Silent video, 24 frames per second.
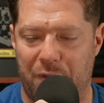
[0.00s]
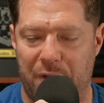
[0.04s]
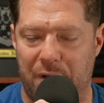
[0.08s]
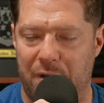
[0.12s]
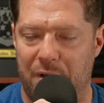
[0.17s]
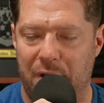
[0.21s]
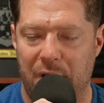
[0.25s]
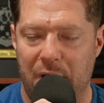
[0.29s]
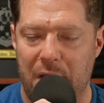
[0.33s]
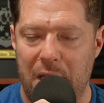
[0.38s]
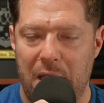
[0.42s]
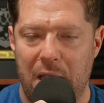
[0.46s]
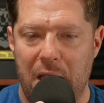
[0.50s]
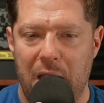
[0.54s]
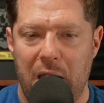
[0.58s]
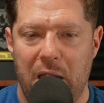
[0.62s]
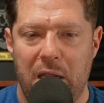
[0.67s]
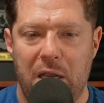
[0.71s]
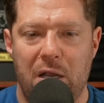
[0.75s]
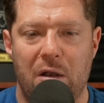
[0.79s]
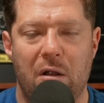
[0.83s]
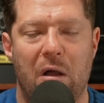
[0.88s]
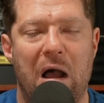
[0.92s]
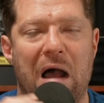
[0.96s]
And,
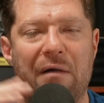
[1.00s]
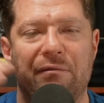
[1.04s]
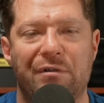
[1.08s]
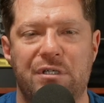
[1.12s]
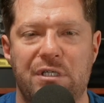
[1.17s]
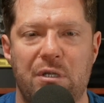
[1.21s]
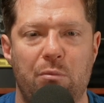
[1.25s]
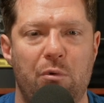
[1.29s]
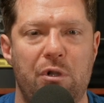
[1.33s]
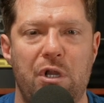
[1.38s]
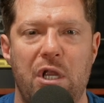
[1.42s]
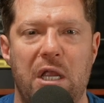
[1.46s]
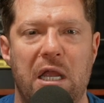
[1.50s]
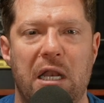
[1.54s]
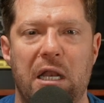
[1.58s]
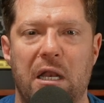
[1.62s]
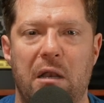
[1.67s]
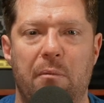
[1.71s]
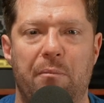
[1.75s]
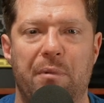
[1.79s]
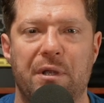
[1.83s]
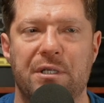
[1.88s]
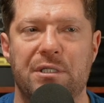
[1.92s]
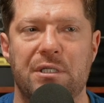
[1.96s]
obviously when you get
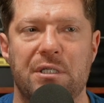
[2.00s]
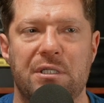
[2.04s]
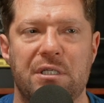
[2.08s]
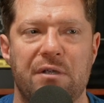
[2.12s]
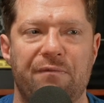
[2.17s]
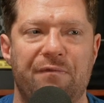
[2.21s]
into business,